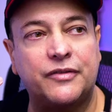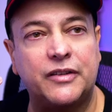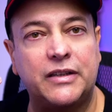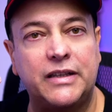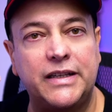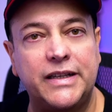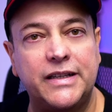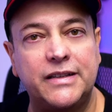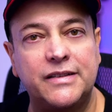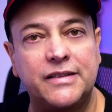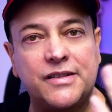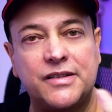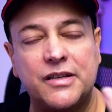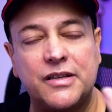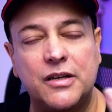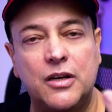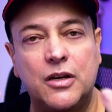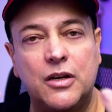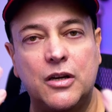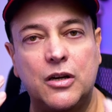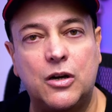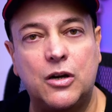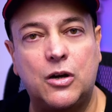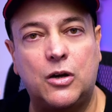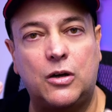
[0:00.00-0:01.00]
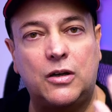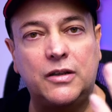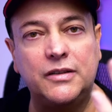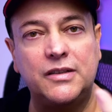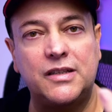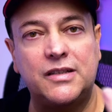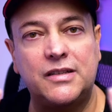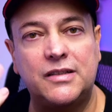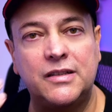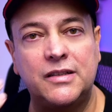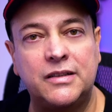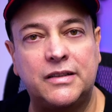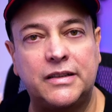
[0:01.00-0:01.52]
of a lens
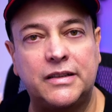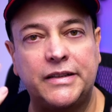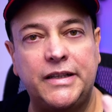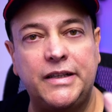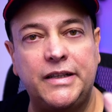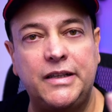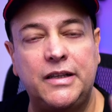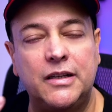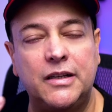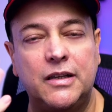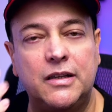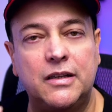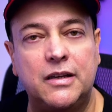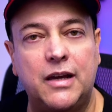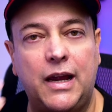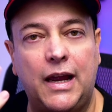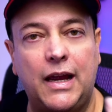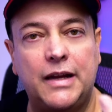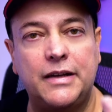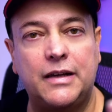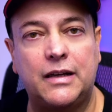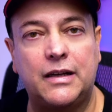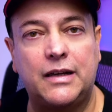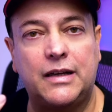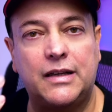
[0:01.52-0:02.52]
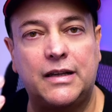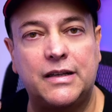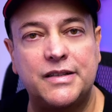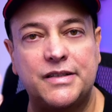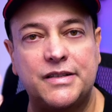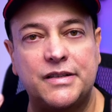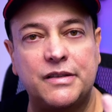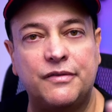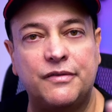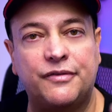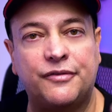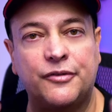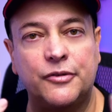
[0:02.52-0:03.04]
constantly
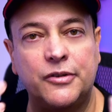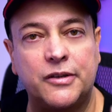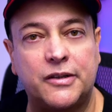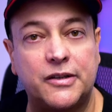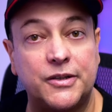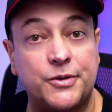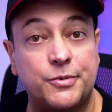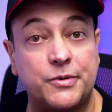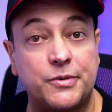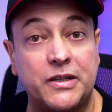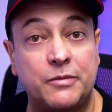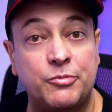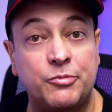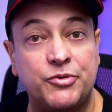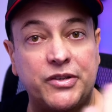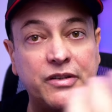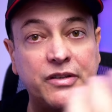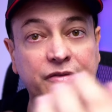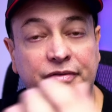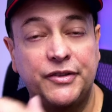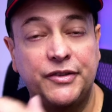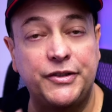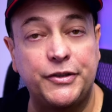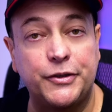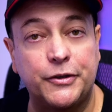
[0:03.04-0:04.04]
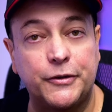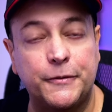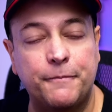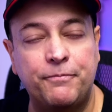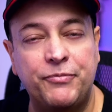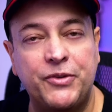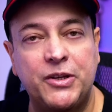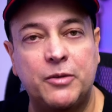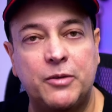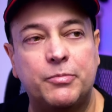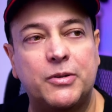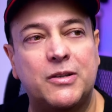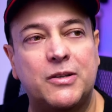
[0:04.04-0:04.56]
analyzing focus when I'm doing video,
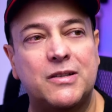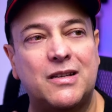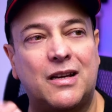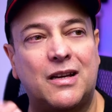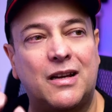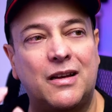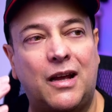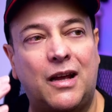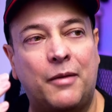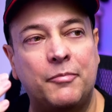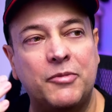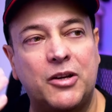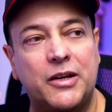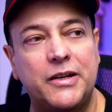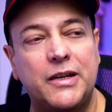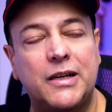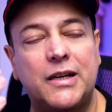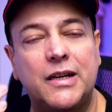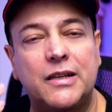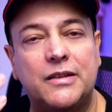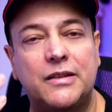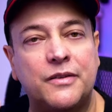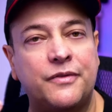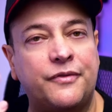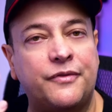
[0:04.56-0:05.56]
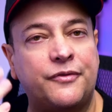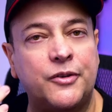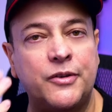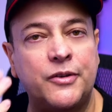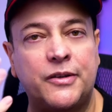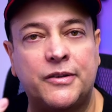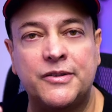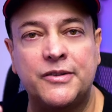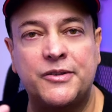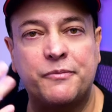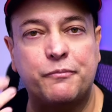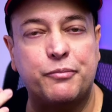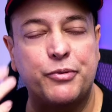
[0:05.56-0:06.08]
because I'm going to get the
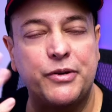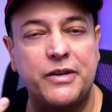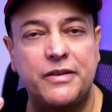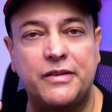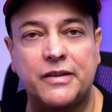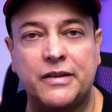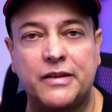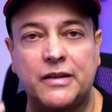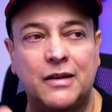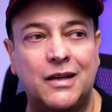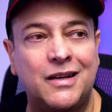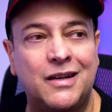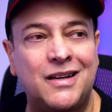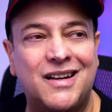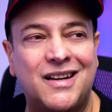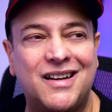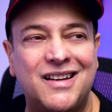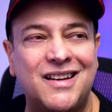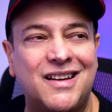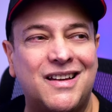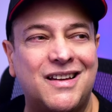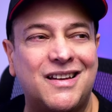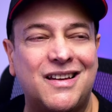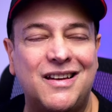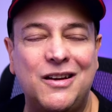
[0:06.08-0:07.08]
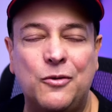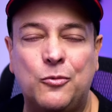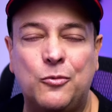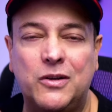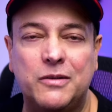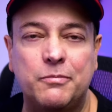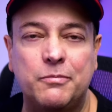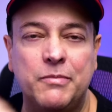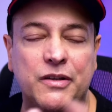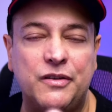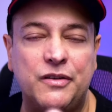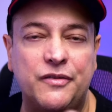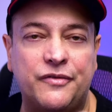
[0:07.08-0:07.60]
focus breathing, and I don't care
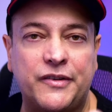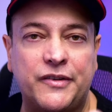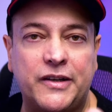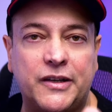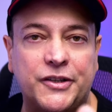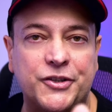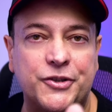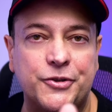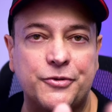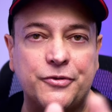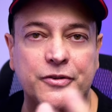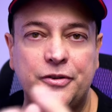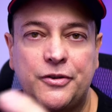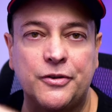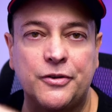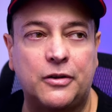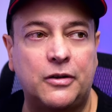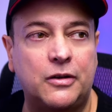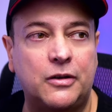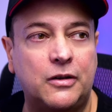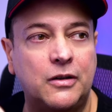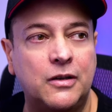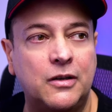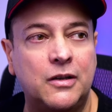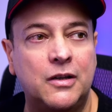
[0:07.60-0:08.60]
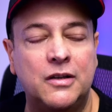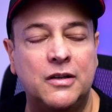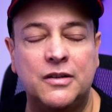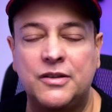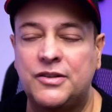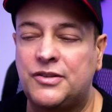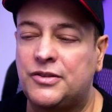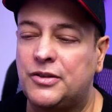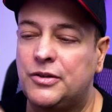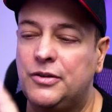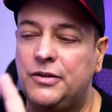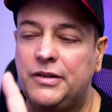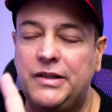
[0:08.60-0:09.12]
what manufacturer you are,
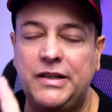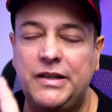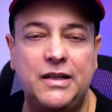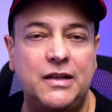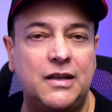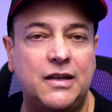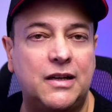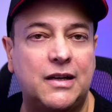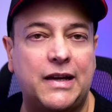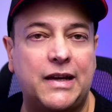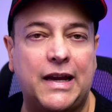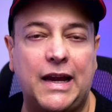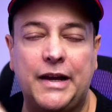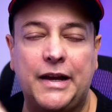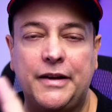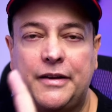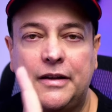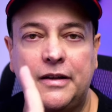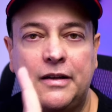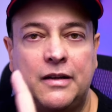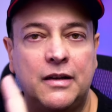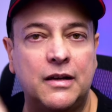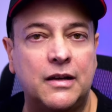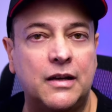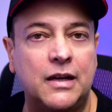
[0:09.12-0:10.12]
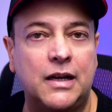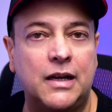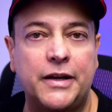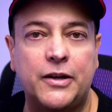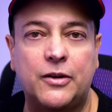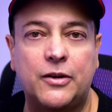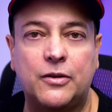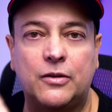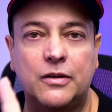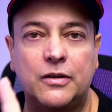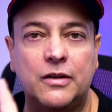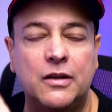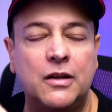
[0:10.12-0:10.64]
Sony, Canon,
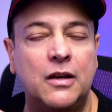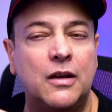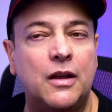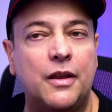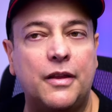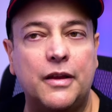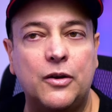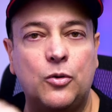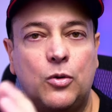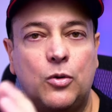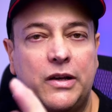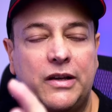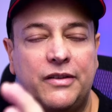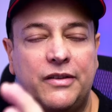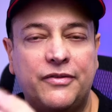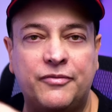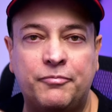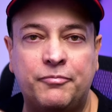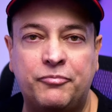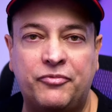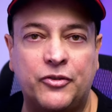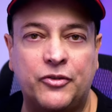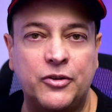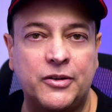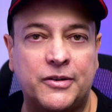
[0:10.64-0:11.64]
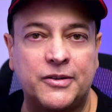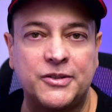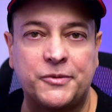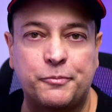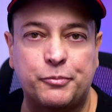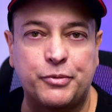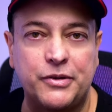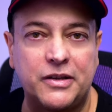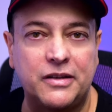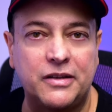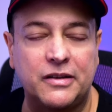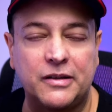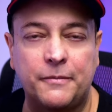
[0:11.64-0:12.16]
Nikon, they all have focus
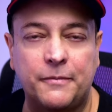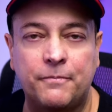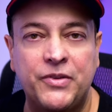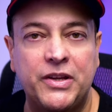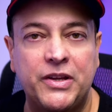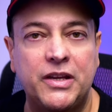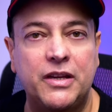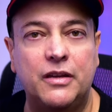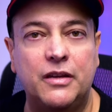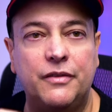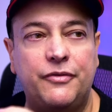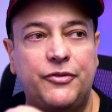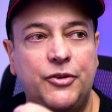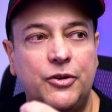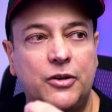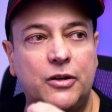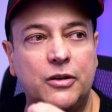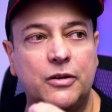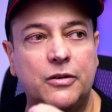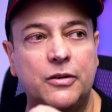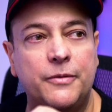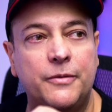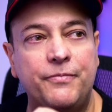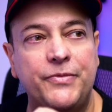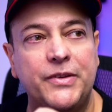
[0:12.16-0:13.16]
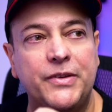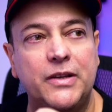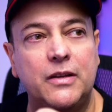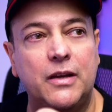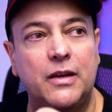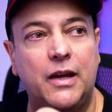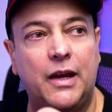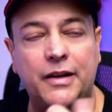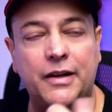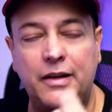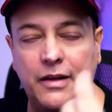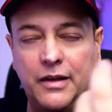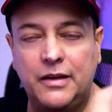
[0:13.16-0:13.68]
breathing. If you go,
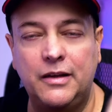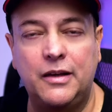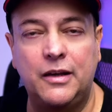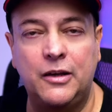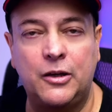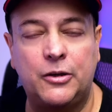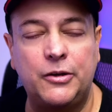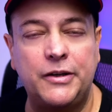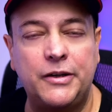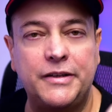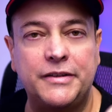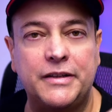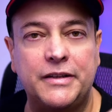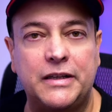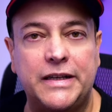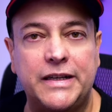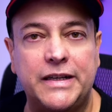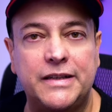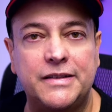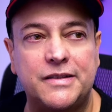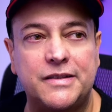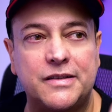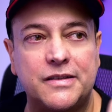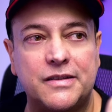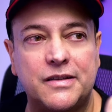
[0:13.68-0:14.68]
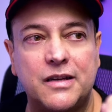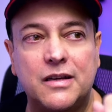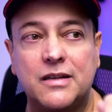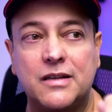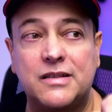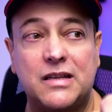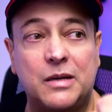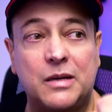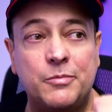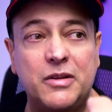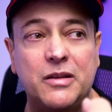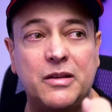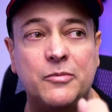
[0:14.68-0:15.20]
and including the lenses,
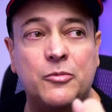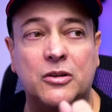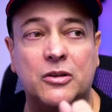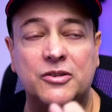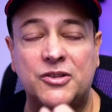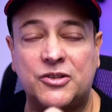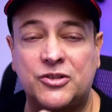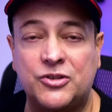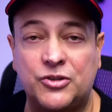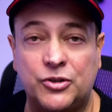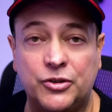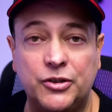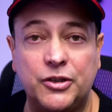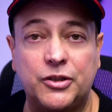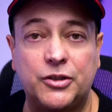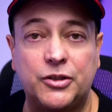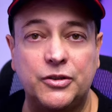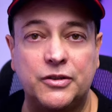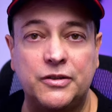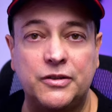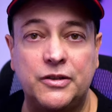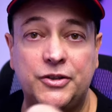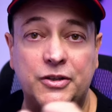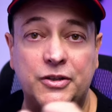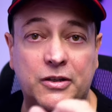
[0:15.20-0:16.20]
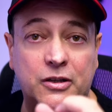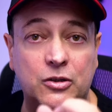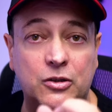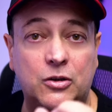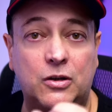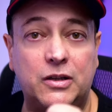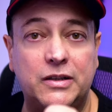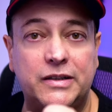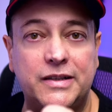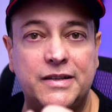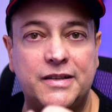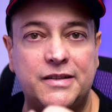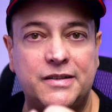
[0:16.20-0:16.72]
some of them are so good that you can
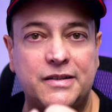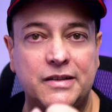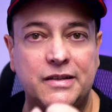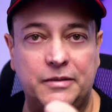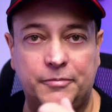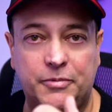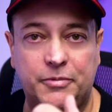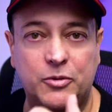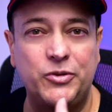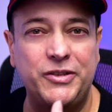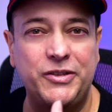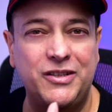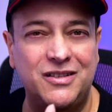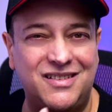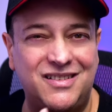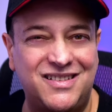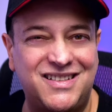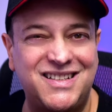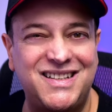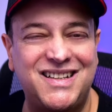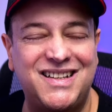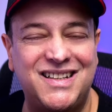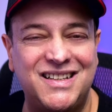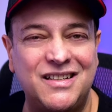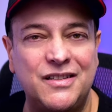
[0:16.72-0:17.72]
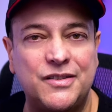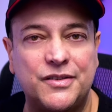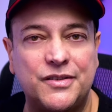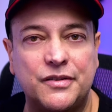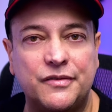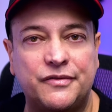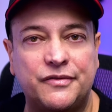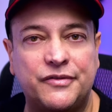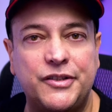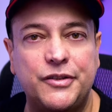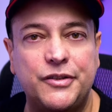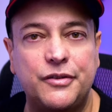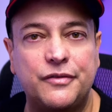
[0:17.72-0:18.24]
hardly see it, but when you dig into
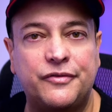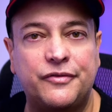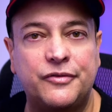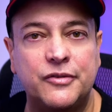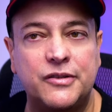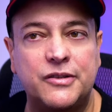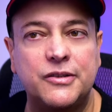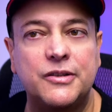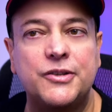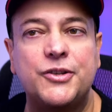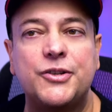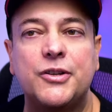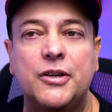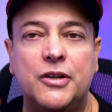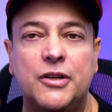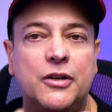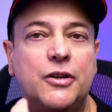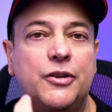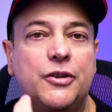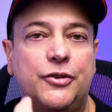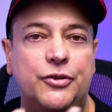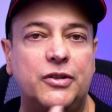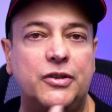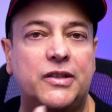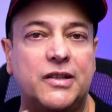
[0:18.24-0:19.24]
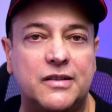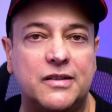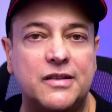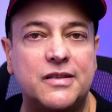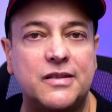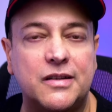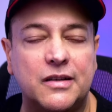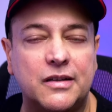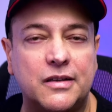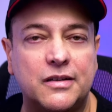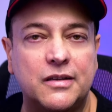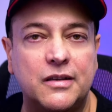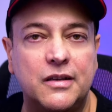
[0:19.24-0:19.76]
the video footage, you can
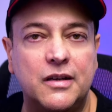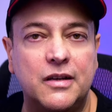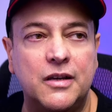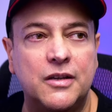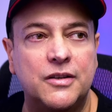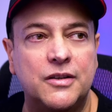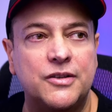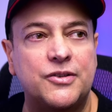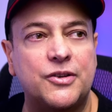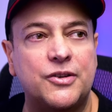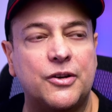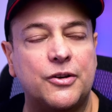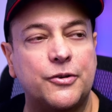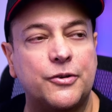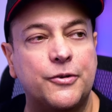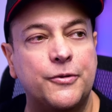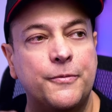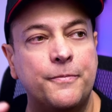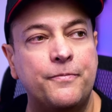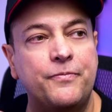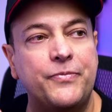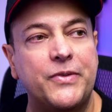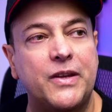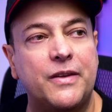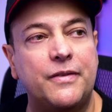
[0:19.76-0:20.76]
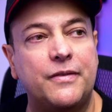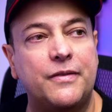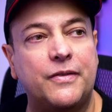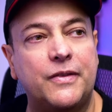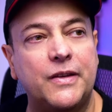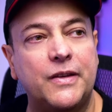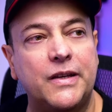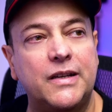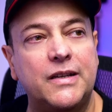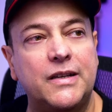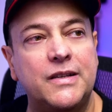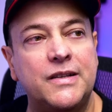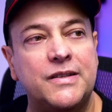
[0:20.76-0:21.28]
see it. So the
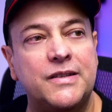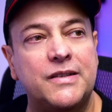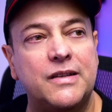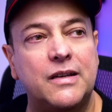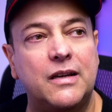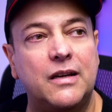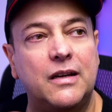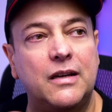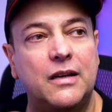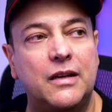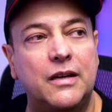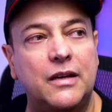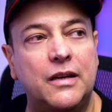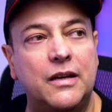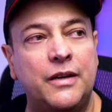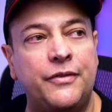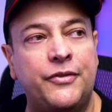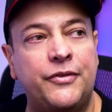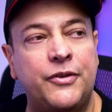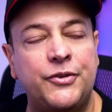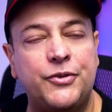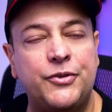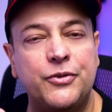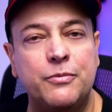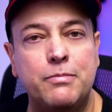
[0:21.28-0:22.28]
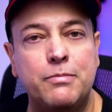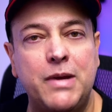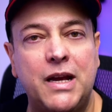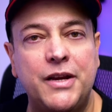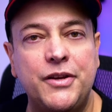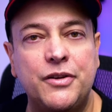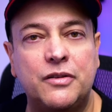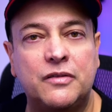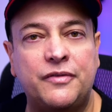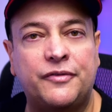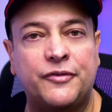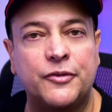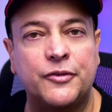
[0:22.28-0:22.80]
thing is, if you do
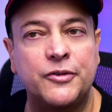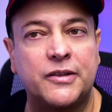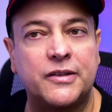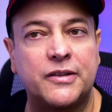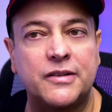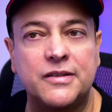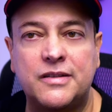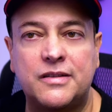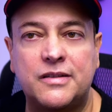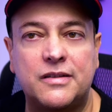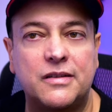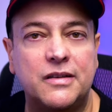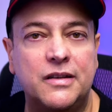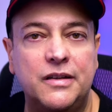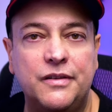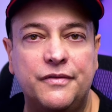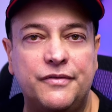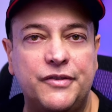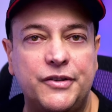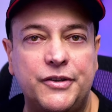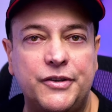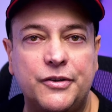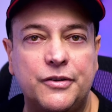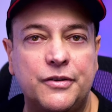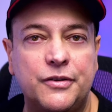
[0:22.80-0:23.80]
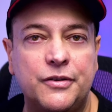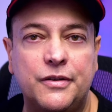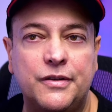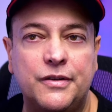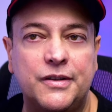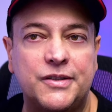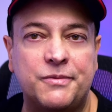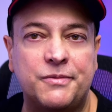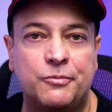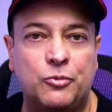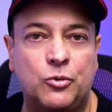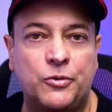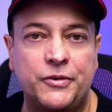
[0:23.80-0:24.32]
manual focus in video,
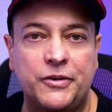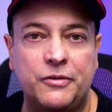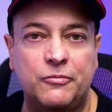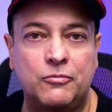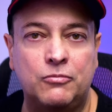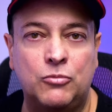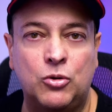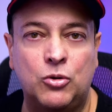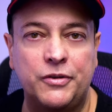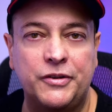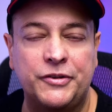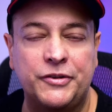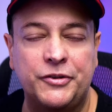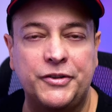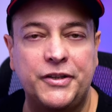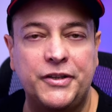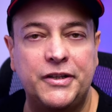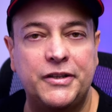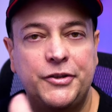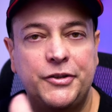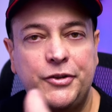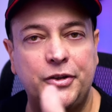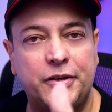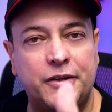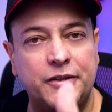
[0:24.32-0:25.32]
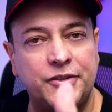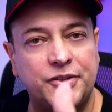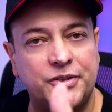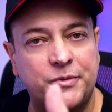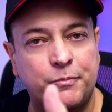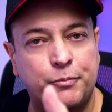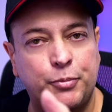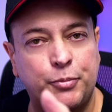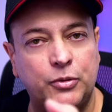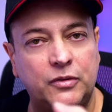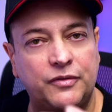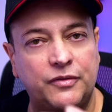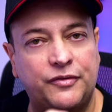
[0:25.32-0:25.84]
that's more than you need, and you can
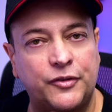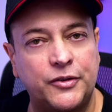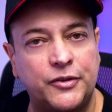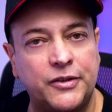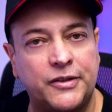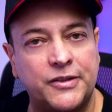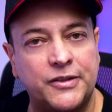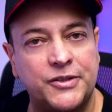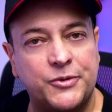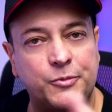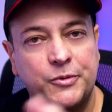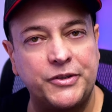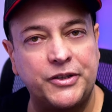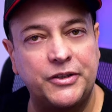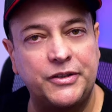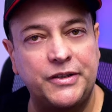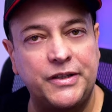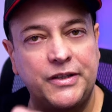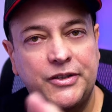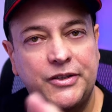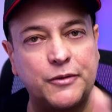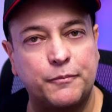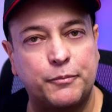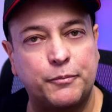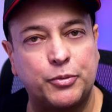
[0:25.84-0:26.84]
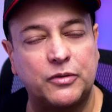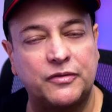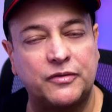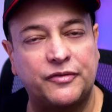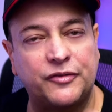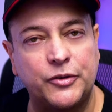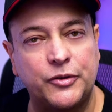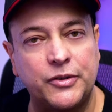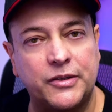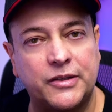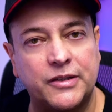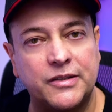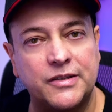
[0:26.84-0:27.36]
just pull focus when you need to pull
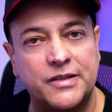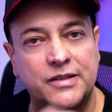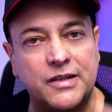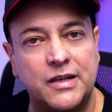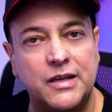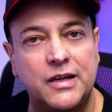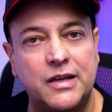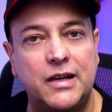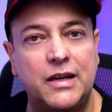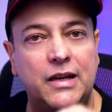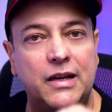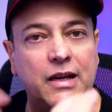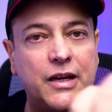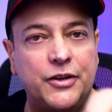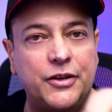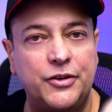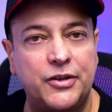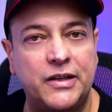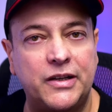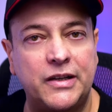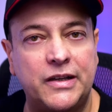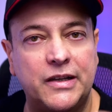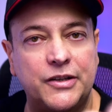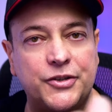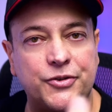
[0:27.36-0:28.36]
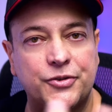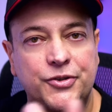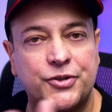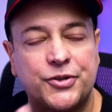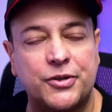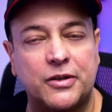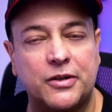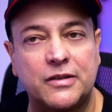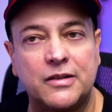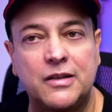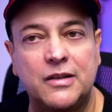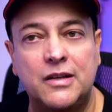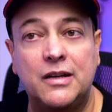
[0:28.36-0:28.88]
focus, and you can get your
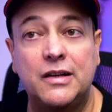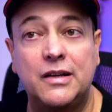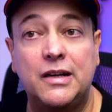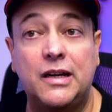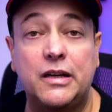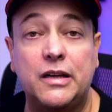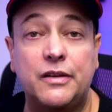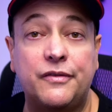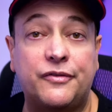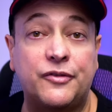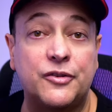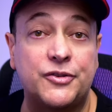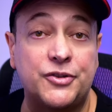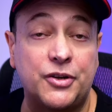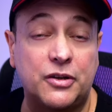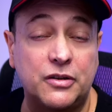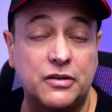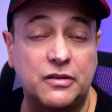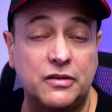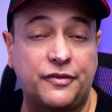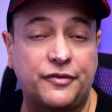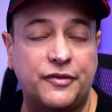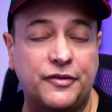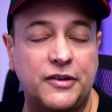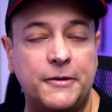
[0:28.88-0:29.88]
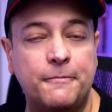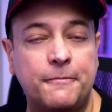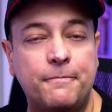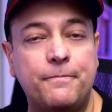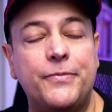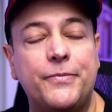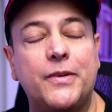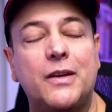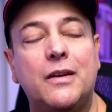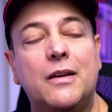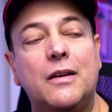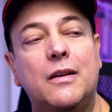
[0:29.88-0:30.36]
shot. Now in photography,